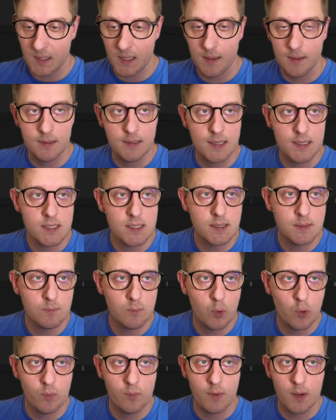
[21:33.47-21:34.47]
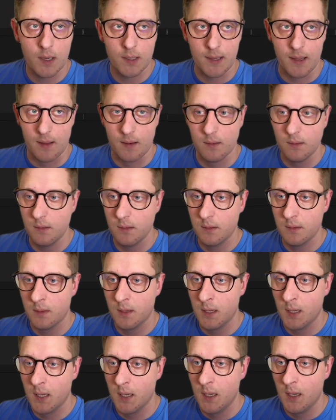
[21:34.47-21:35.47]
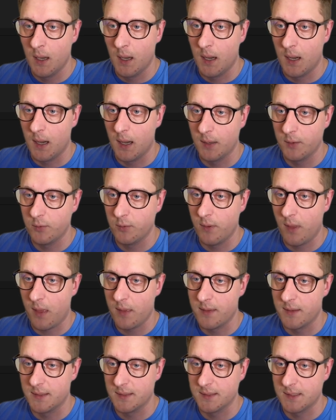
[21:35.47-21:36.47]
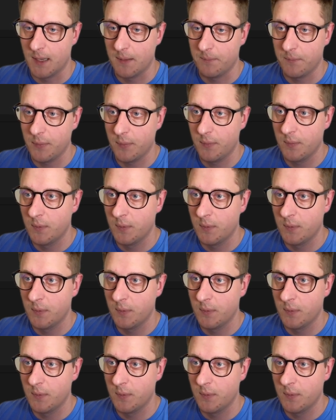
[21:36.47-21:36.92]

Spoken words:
And let's move again to another step.